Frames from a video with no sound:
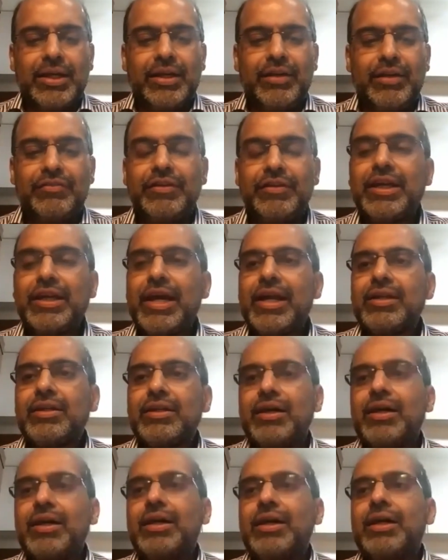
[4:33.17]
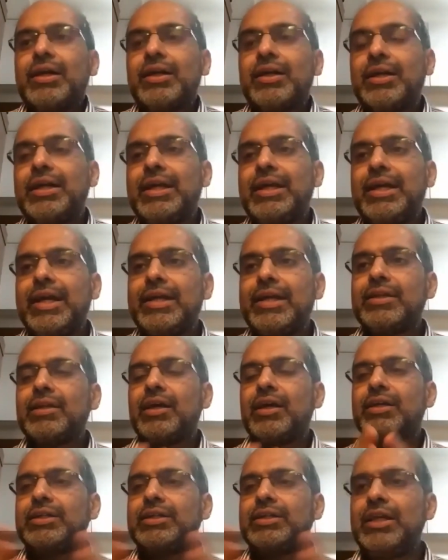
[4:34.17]
If we can create
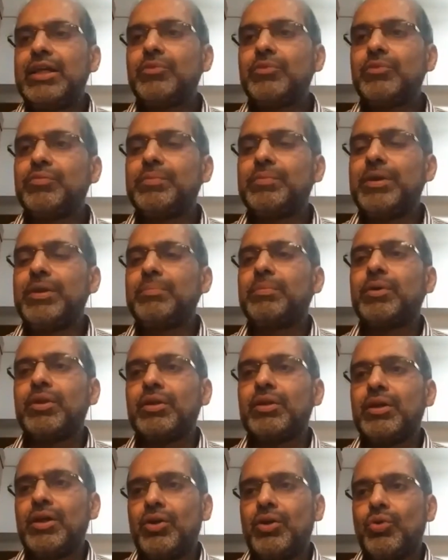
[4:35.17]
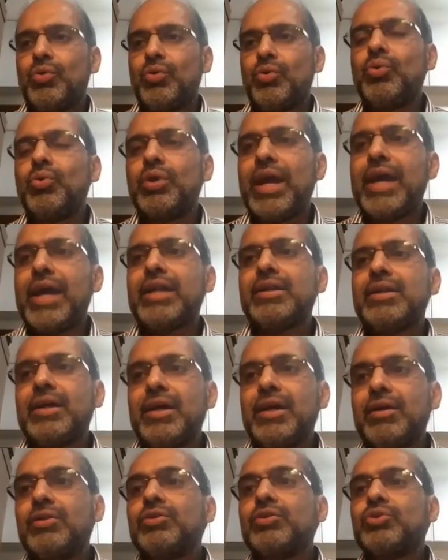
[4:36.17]
a team of people who can,
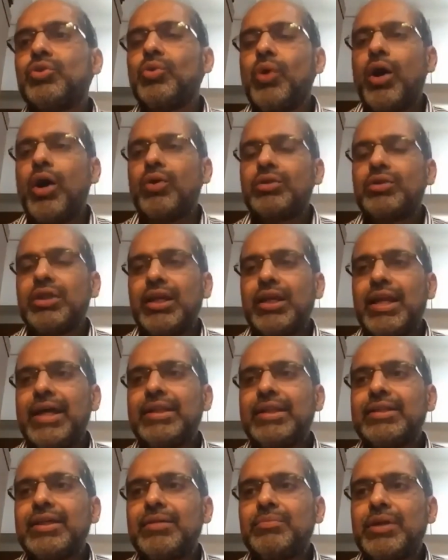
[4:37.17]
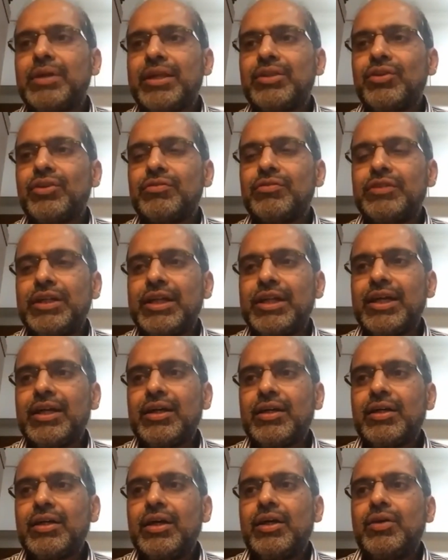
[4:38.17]
throughout the length and breadth of
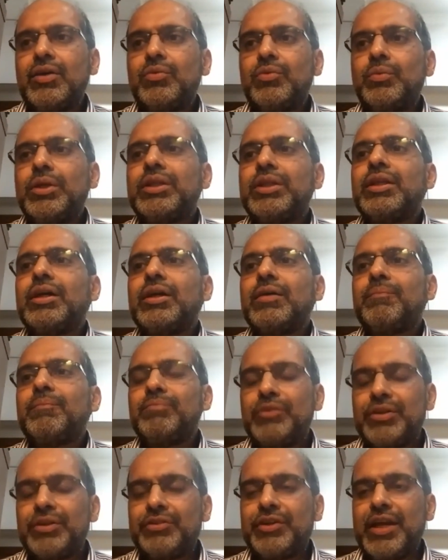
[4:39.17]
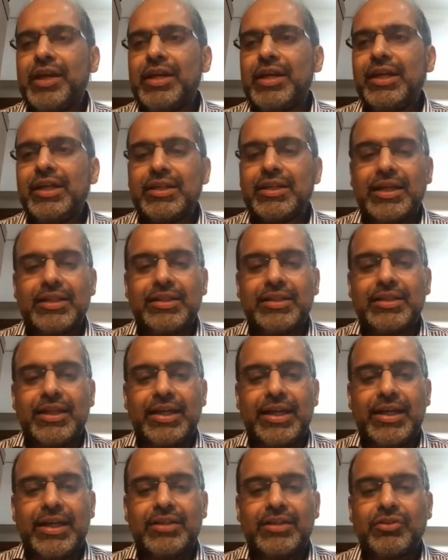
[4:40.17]
India, with the training that they
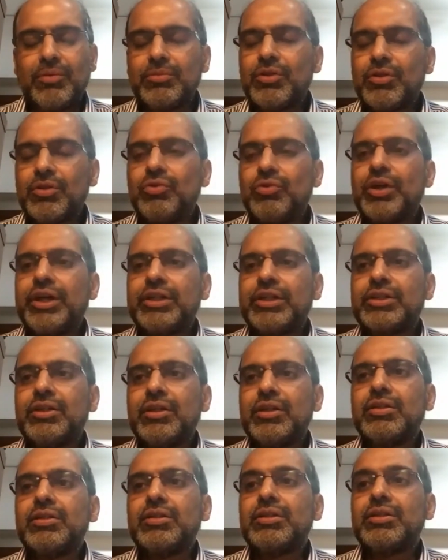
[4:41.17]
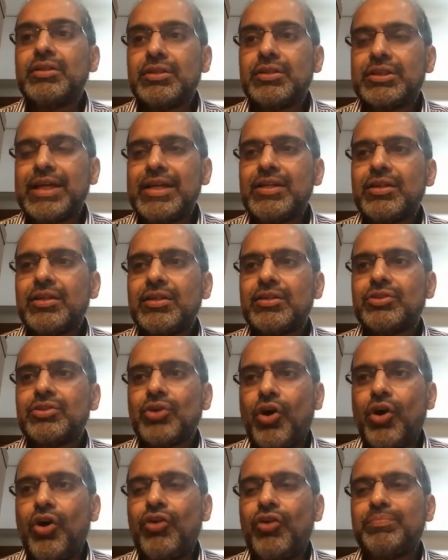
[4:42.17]
get from the vocational
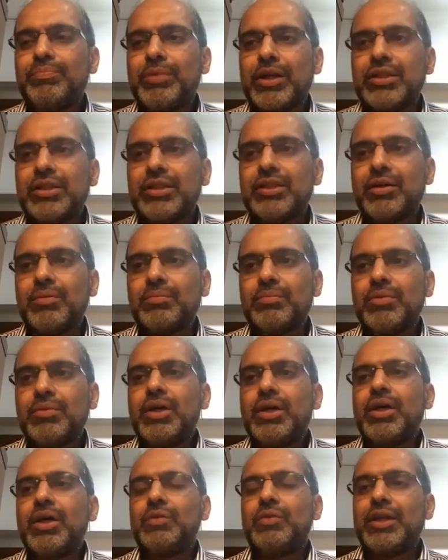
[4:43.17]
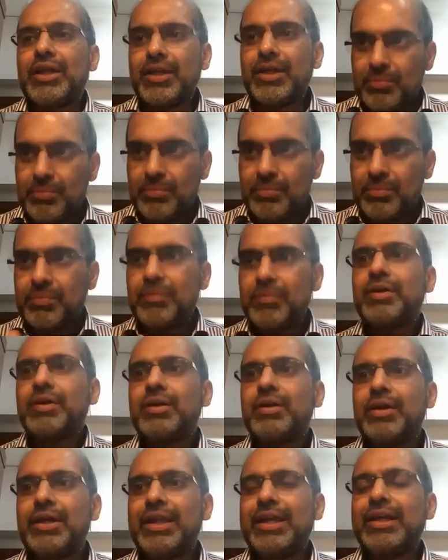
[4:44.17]
centers of Pratham, we can
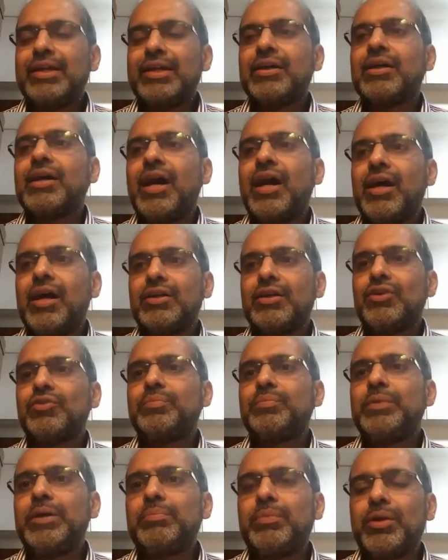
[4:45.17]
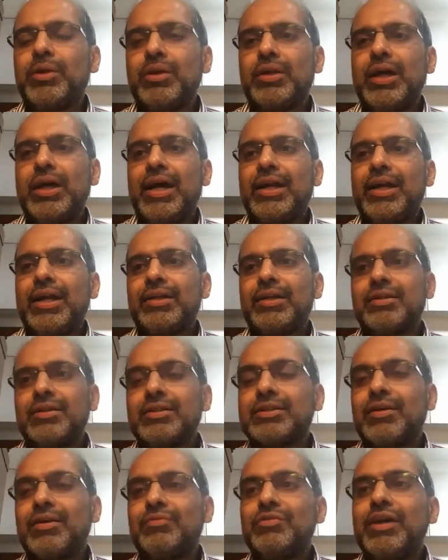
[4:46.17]
create a cadre of people, and
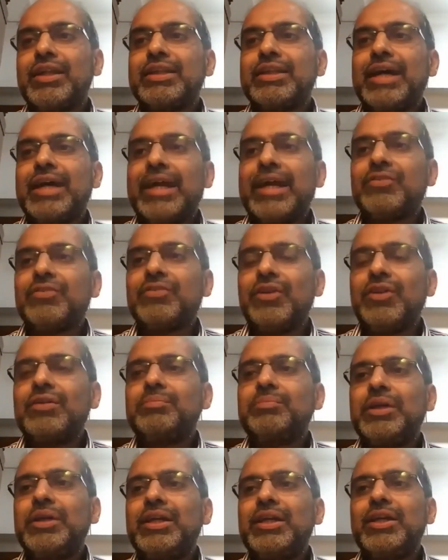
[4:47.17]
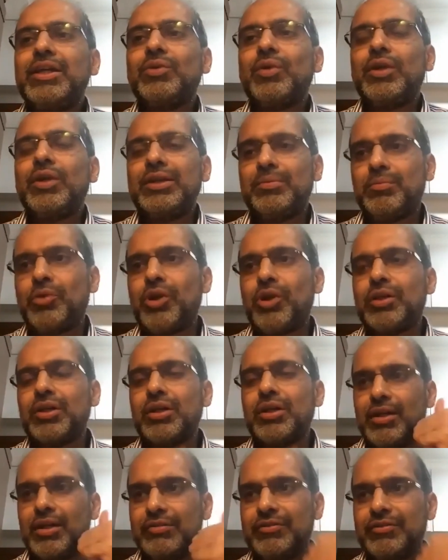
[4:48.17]
somewhere that will be equally
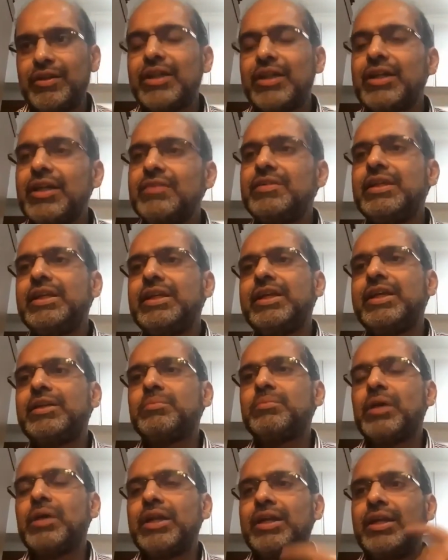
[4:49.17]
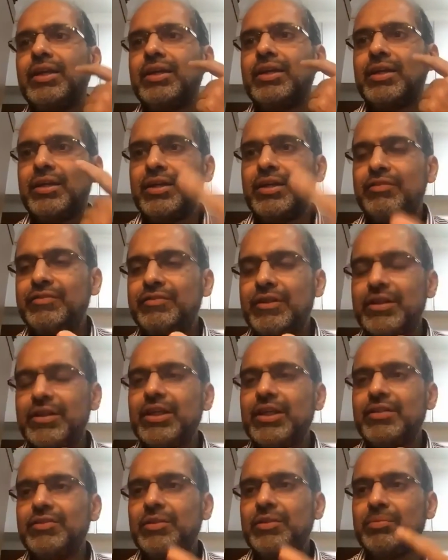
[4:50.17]
important. Definitely we need money,
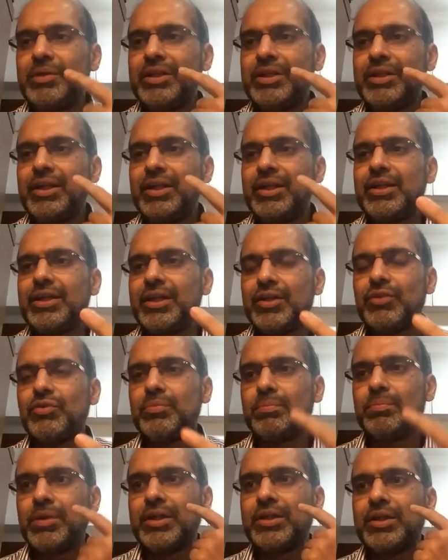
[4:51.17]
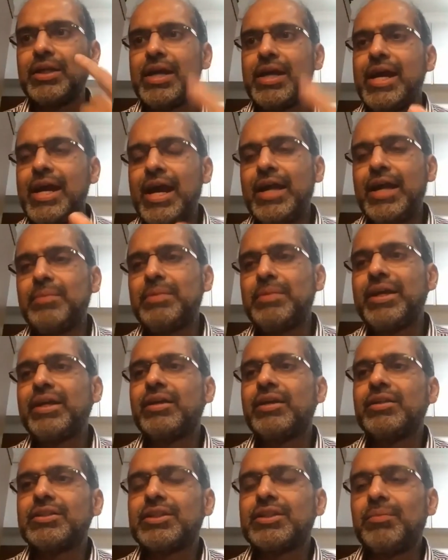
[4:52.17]
definitely we need equipment and
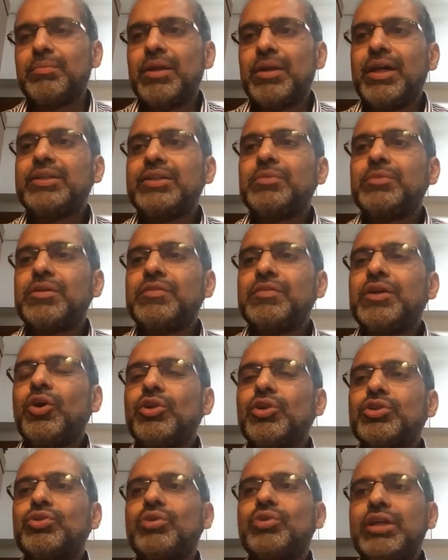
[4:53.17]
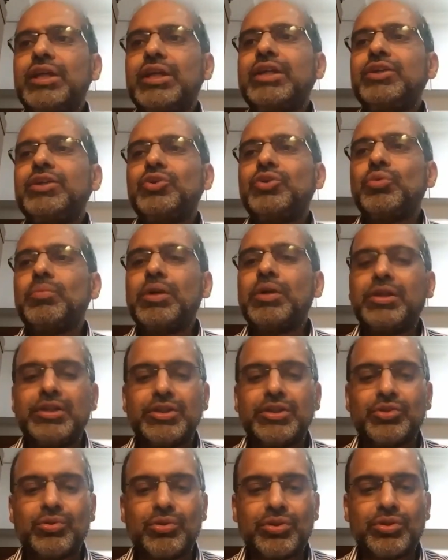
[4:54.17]
medical supplies, but we also need human
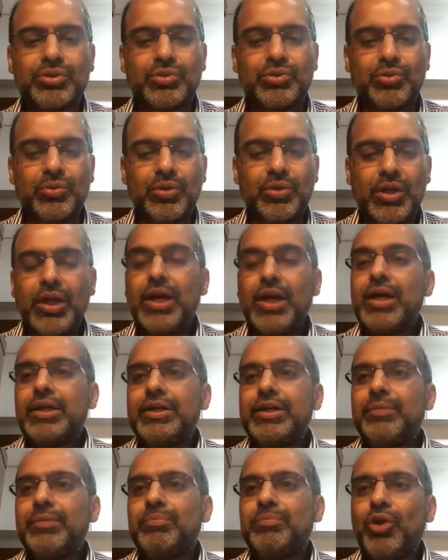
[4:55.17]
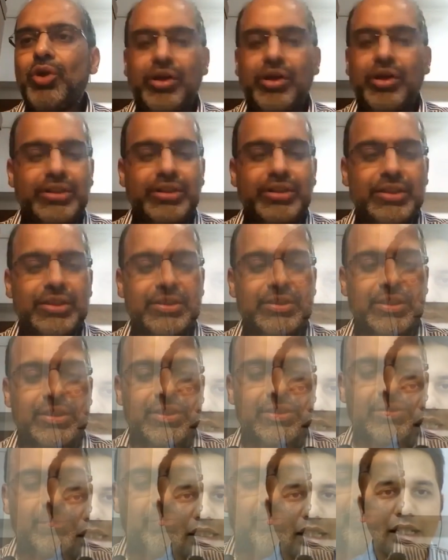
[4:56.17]
resource to deploy these
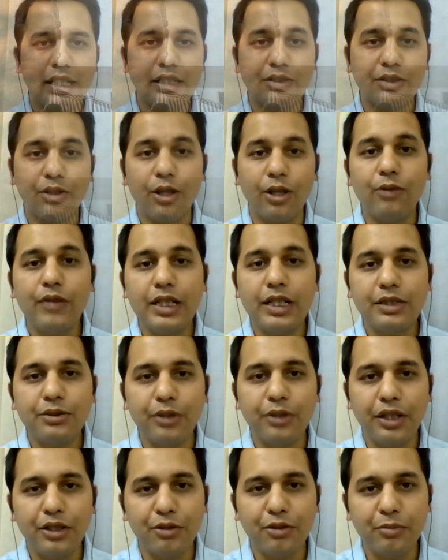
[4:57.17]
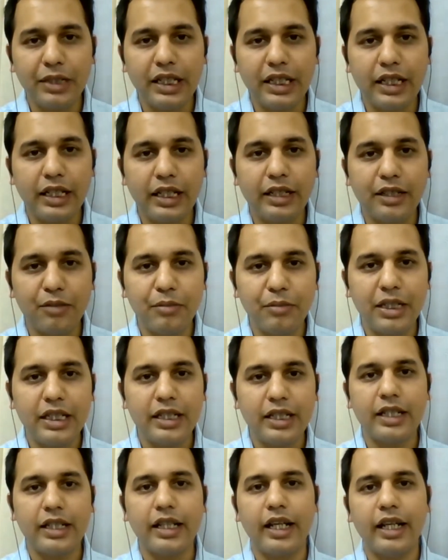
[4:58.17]
things. There is always going to be an
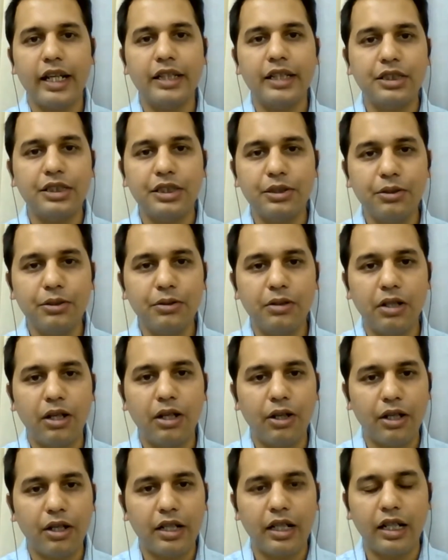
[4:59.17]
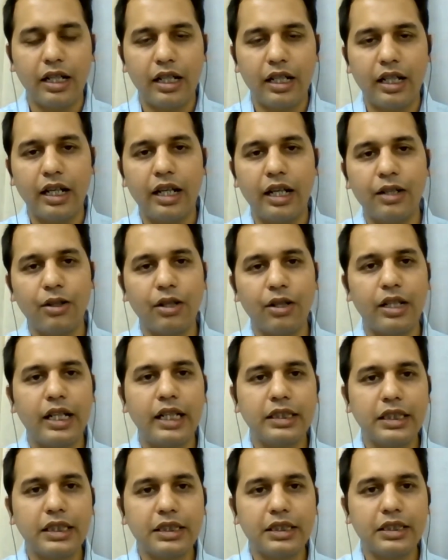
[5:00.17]
intermediary NGO or an
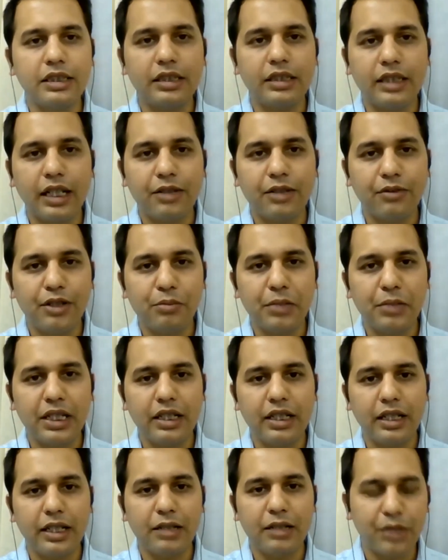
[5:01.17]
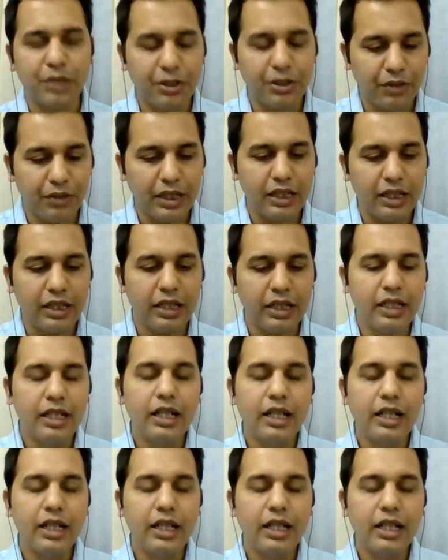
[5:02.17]
organization that will be in between